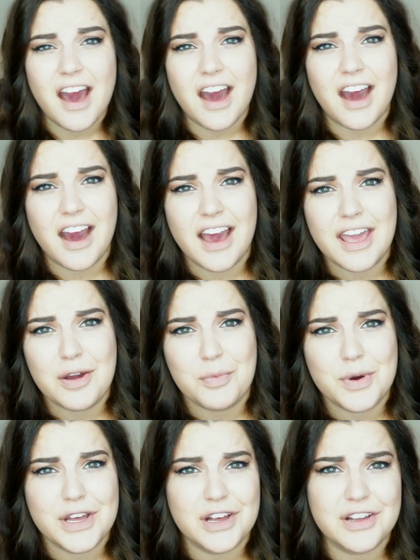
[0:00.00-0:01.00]
I
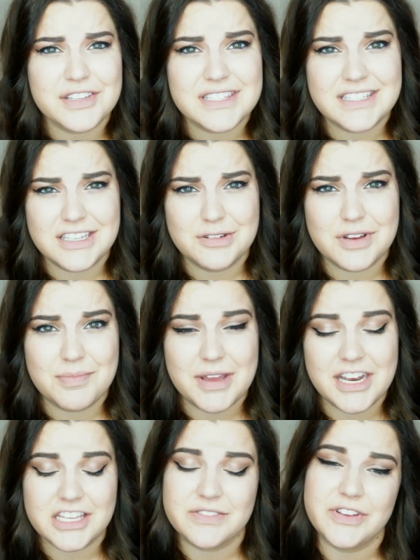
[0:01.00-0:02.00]
will see you in
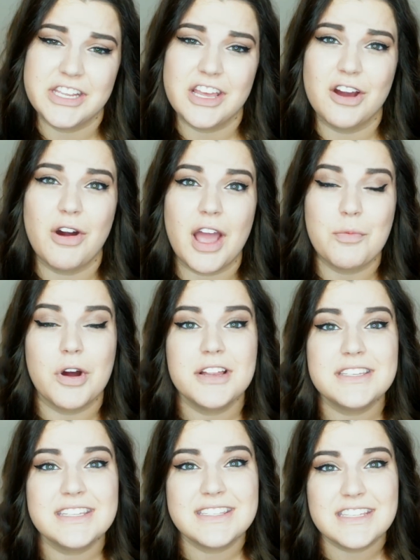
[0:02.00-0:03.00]
my next video. I
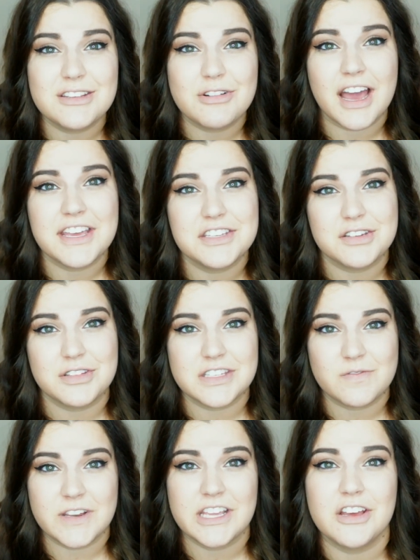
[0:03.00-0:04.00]
want to see you guys do
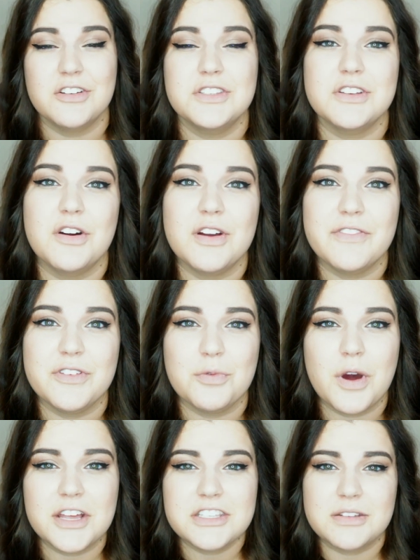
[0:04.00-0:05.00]
this video, so if
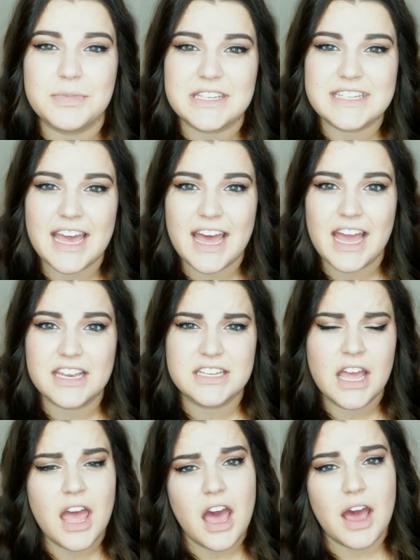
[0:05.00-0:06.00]
you want to be tagged,
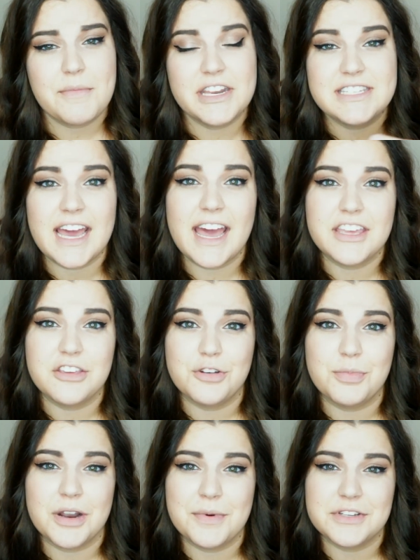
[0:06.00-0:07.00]
I'm gonna tag
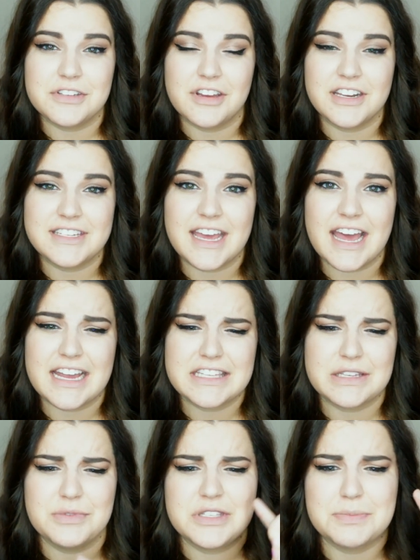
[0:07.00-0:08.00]
you, but I'm also gonna tag
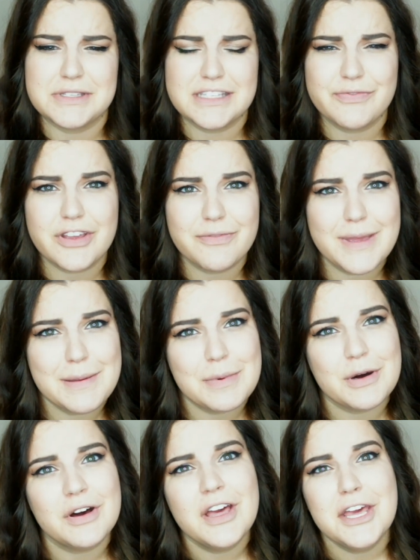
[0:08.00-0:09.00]
some specific
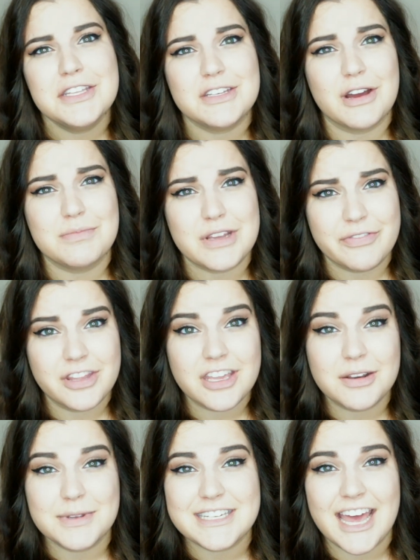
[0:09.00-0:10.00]
people. So I'm definitely
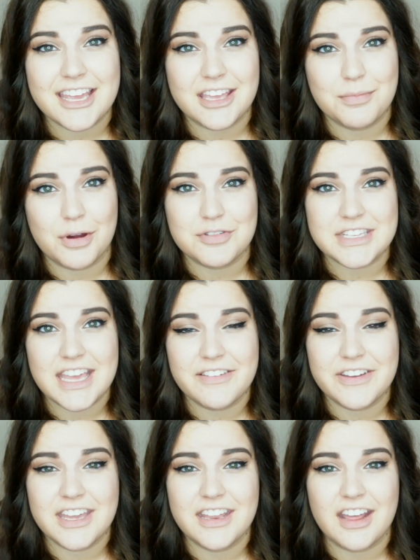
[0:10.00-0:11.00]
gonna be tagging Mo
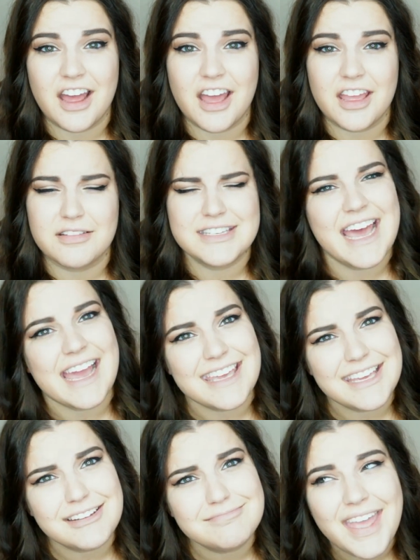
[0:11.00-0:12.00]
David.
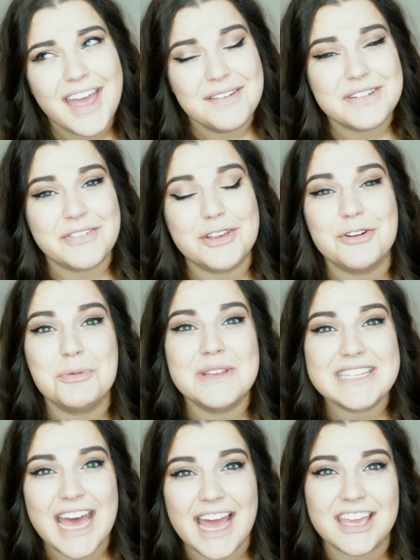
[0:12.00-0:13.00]
Definitely going to
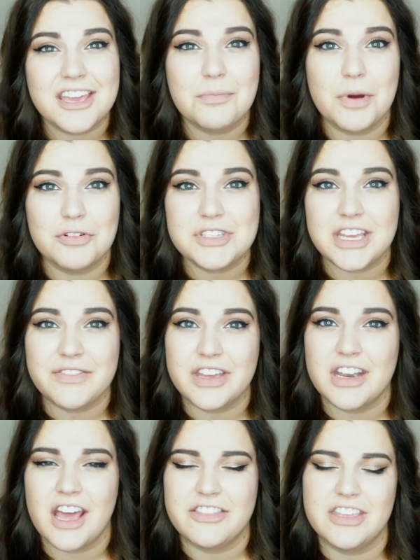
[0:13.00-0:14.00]
be tagging Mo
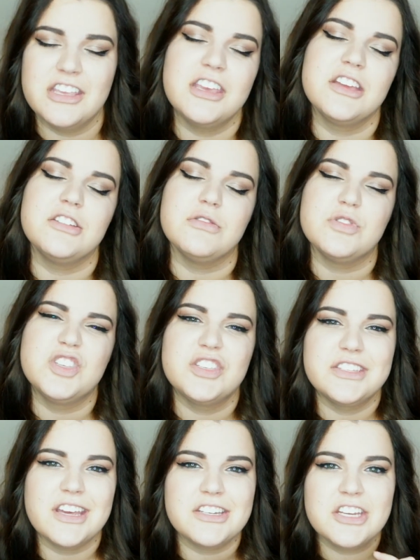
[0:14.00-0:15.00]
David. I think he could do
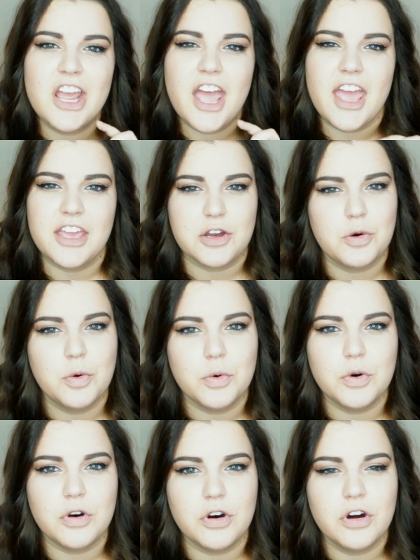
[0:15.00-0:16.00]
such a
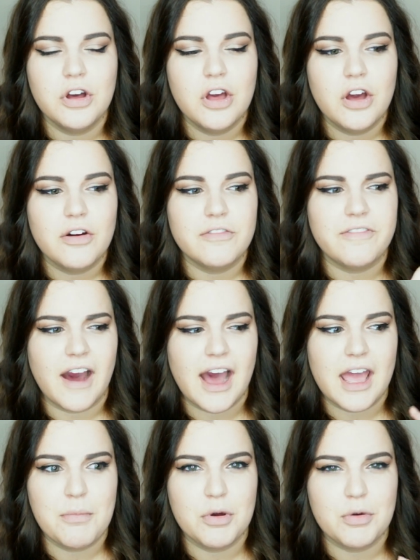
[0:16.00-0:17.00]
cool
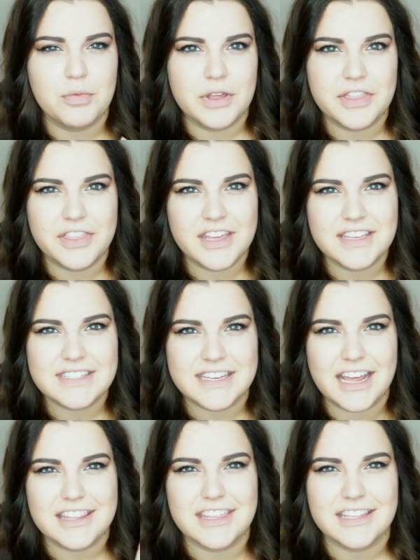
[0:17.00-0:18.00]
vibe with this,
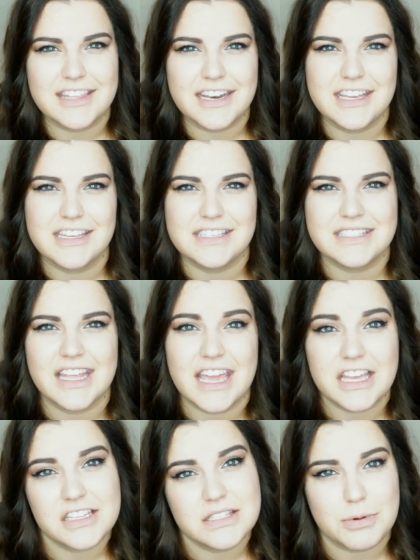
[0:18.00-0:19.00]
and I think that his
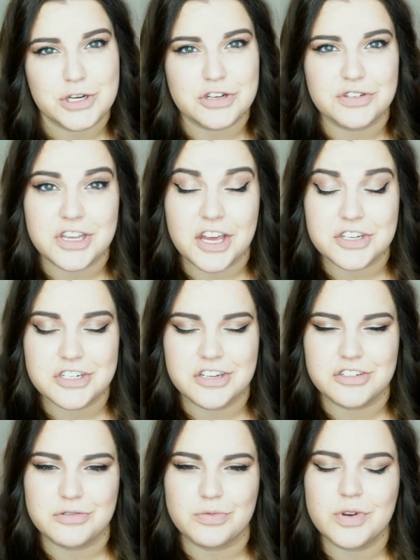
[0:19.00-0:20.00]
like special touch
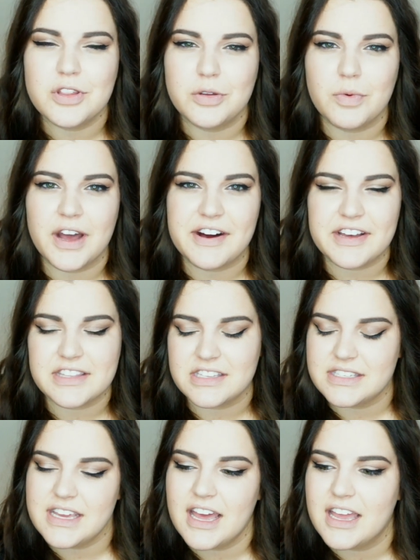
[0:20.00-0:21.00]
could do really well in
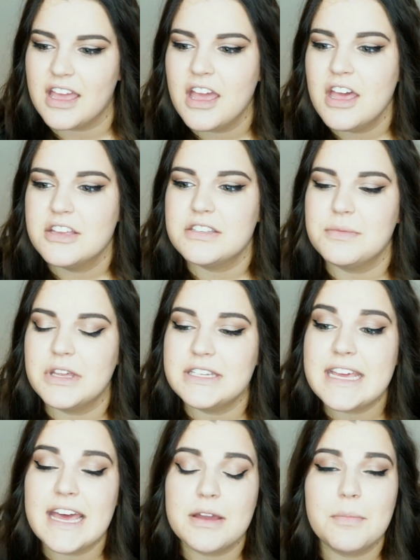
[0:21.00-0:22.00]
this tag. So I'm gonna
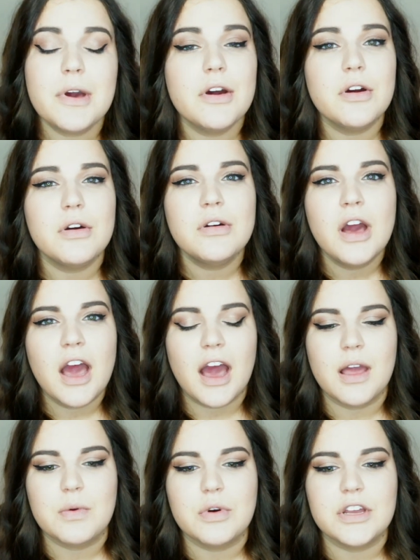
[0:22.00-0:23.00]
tag Mo.
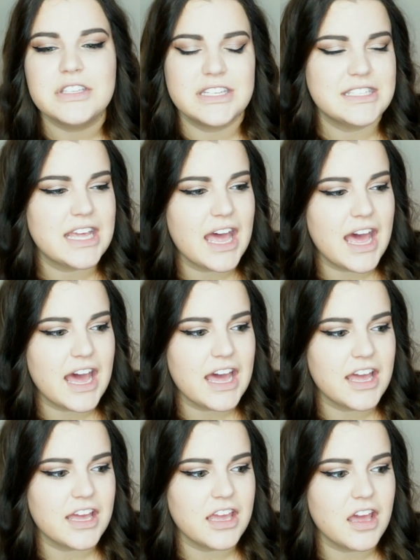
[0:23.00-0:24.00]
I'm going to
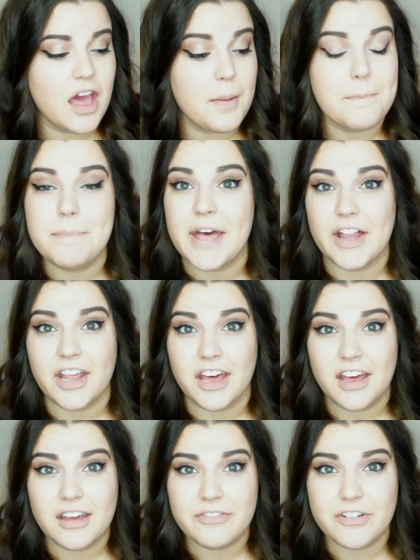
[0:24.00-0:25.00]
tag
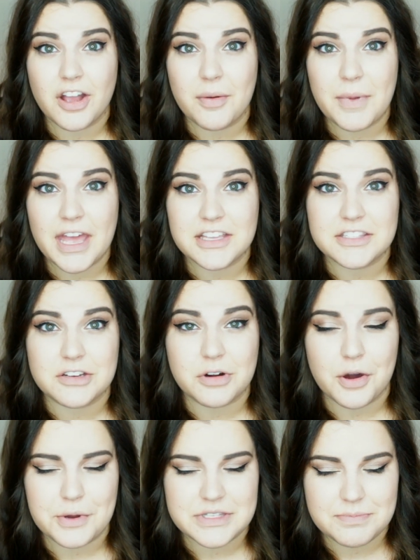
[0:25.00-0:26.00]
Bella from EXO
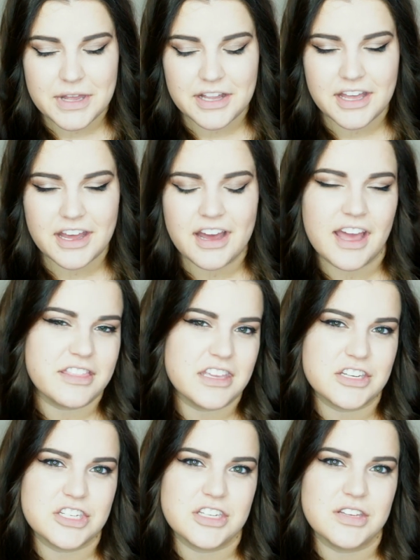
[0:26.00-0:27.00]
Always Bella. I
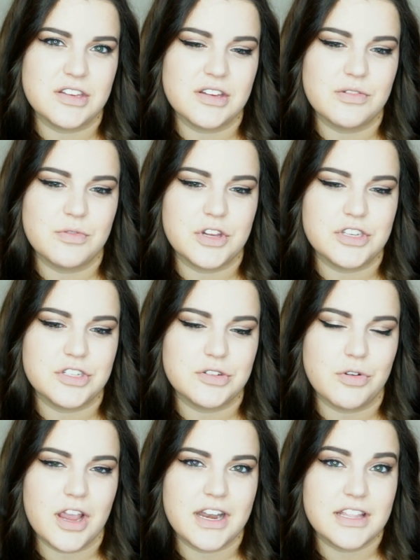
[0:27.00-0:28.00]
think she would
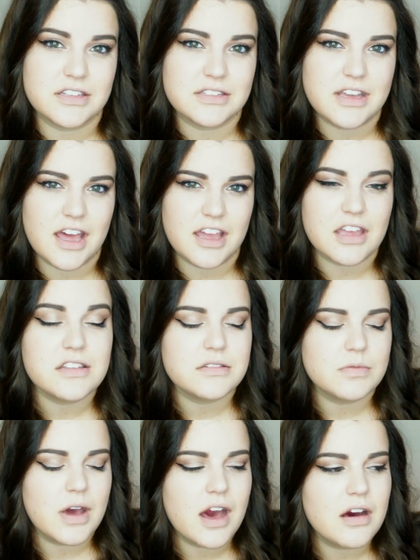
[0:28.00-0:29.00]
do great at this tag
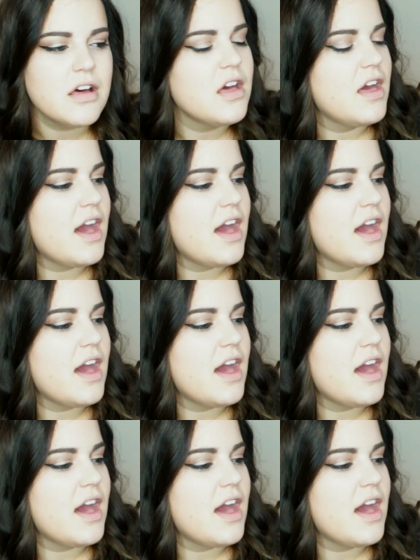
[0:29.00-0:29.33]
as well.